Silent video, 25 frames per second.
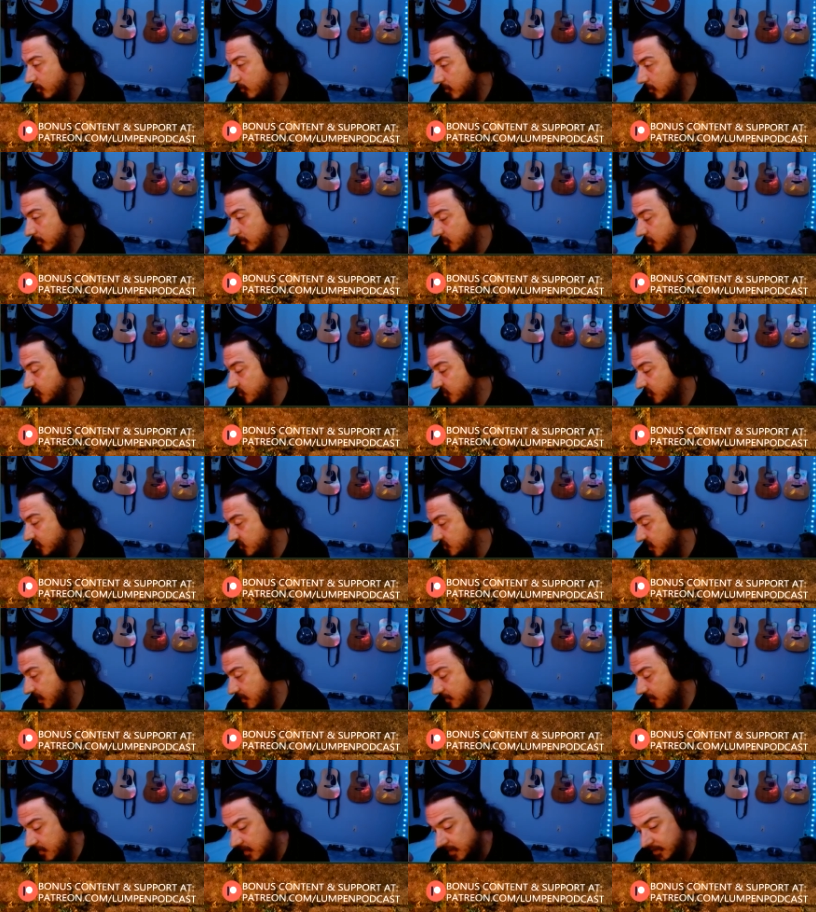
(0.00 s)
on my music
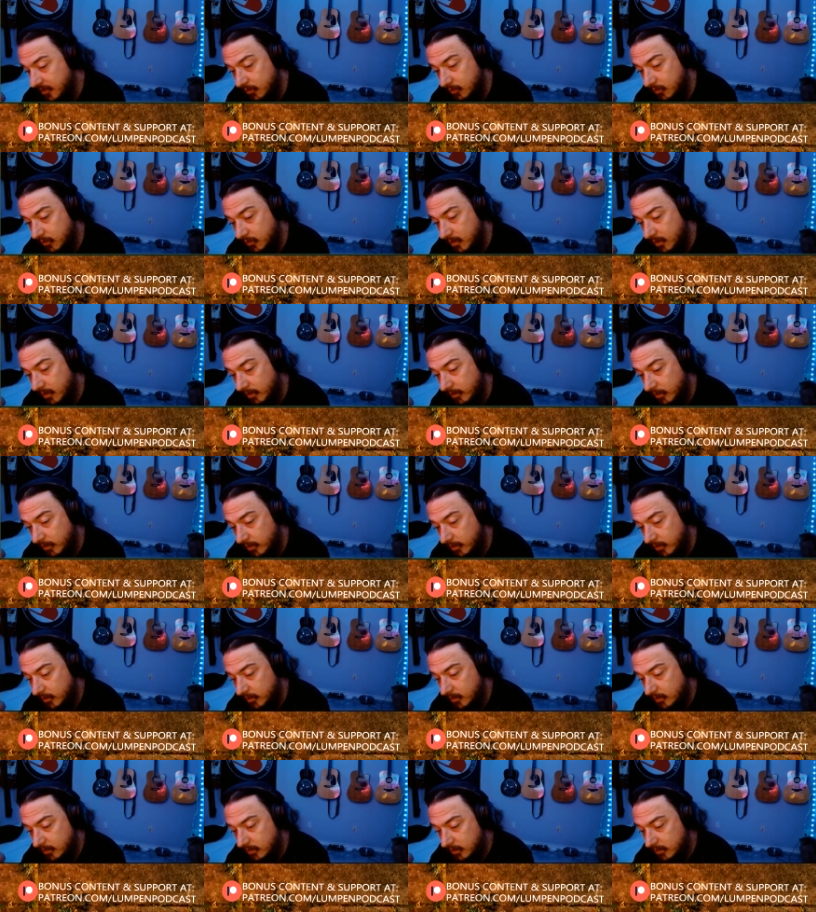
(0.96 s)
side that I do on
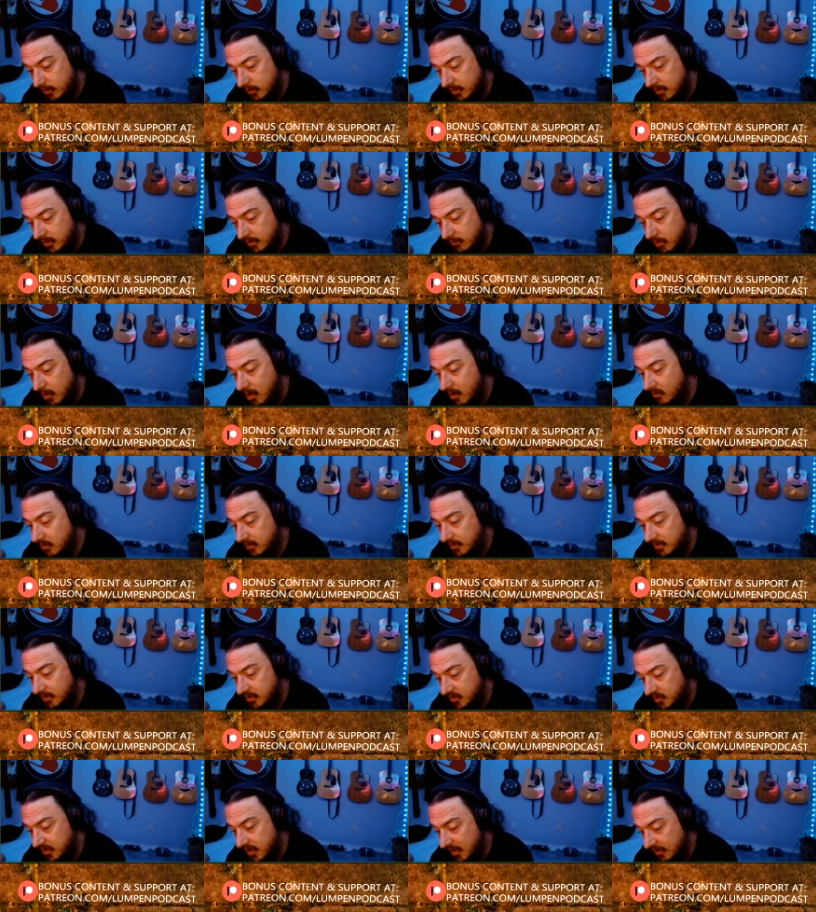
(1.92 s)
the
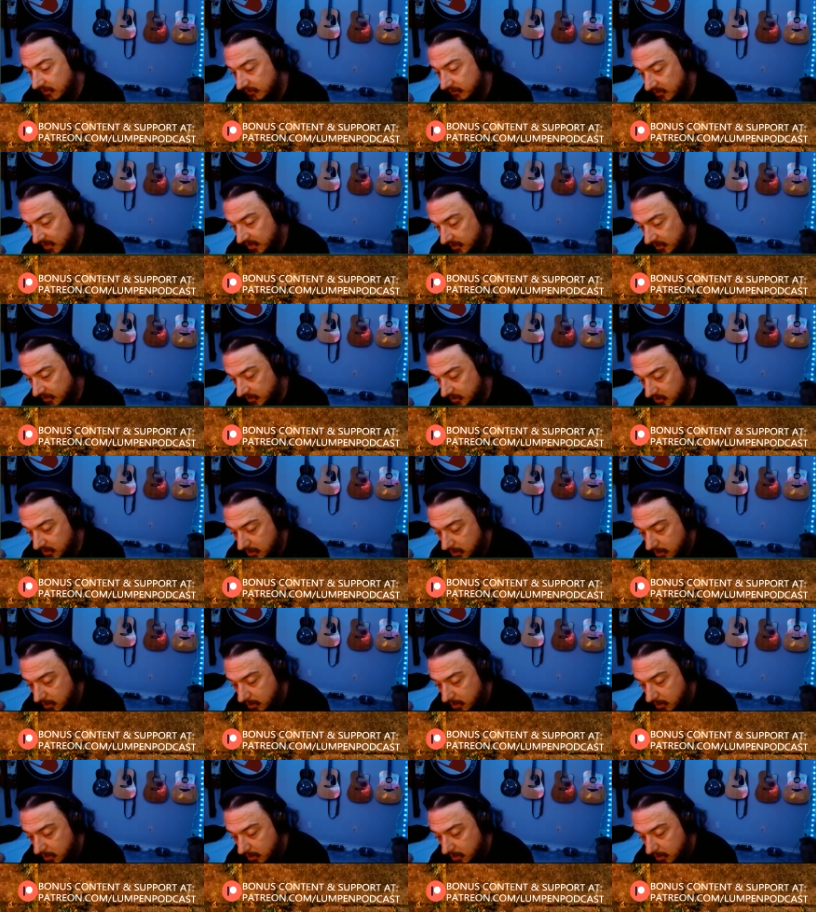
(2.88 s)
politics side of things.